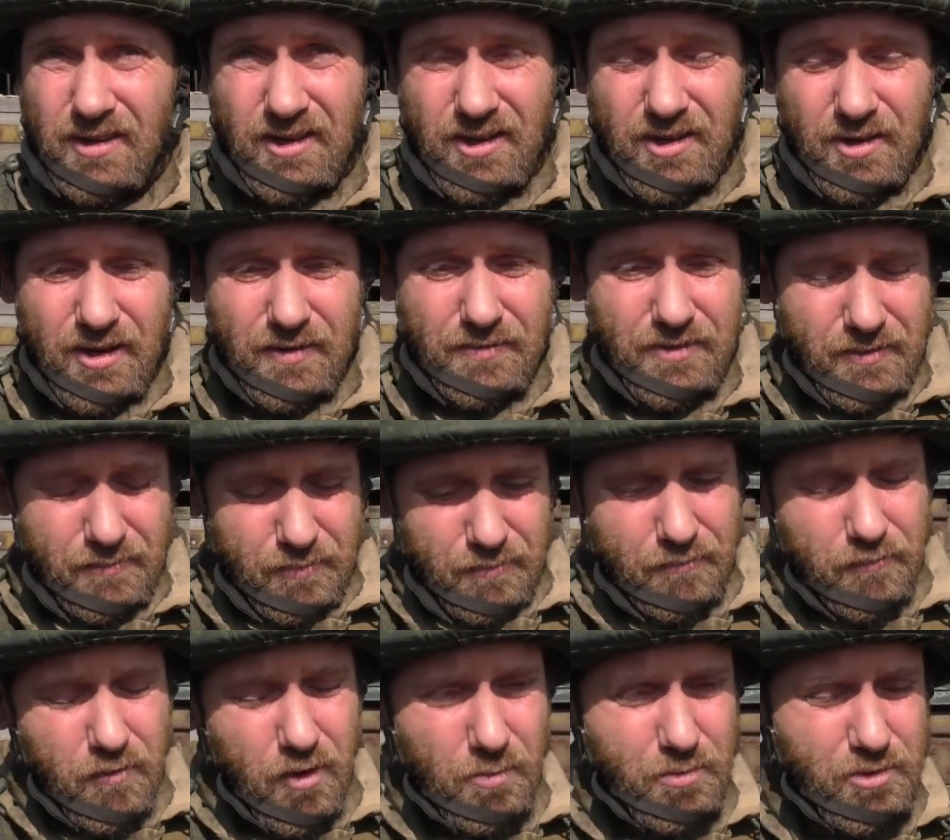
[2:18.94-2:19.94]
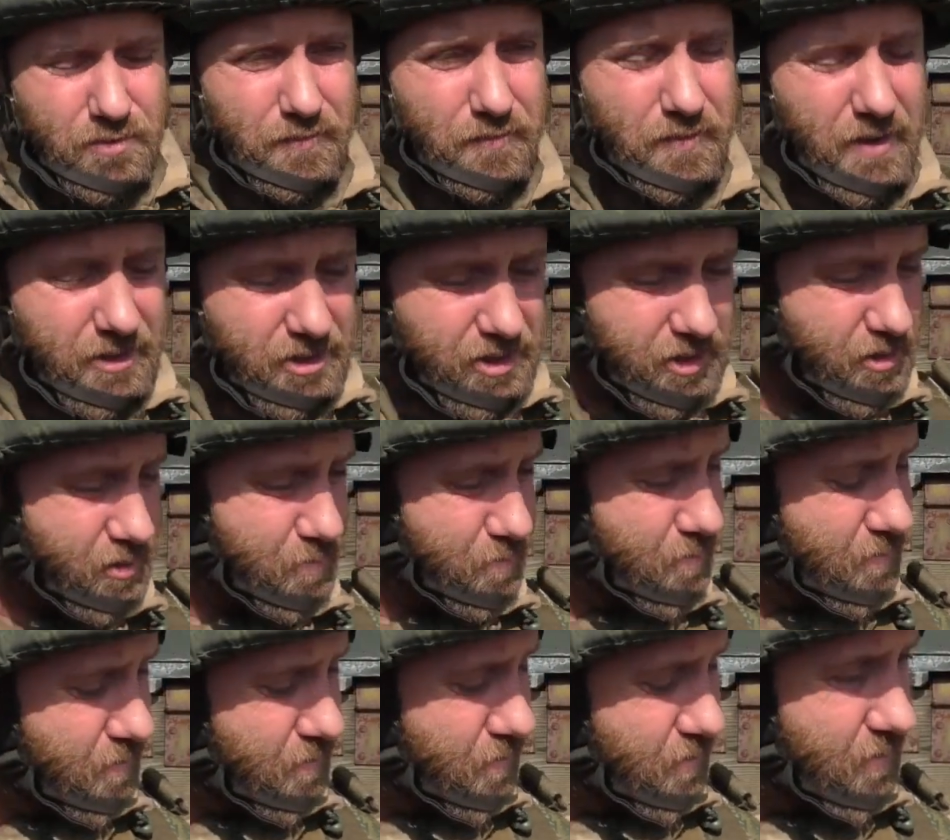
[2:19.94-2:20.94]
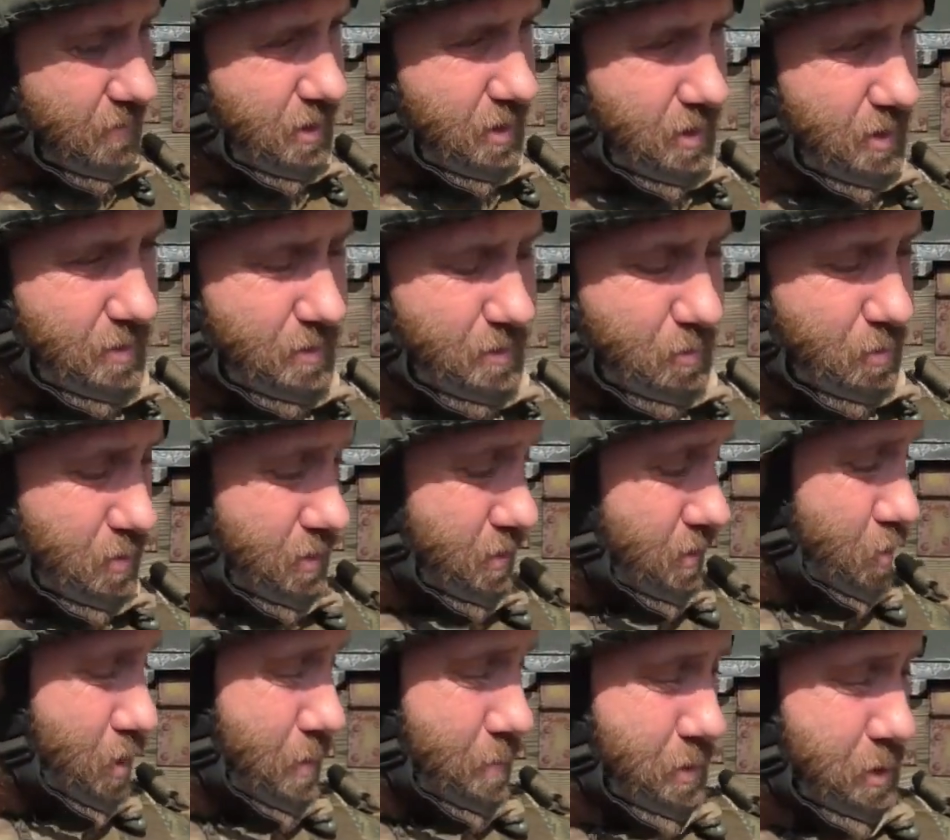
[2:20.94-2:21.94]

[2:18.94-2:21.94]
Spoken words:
You have different forms of fascism when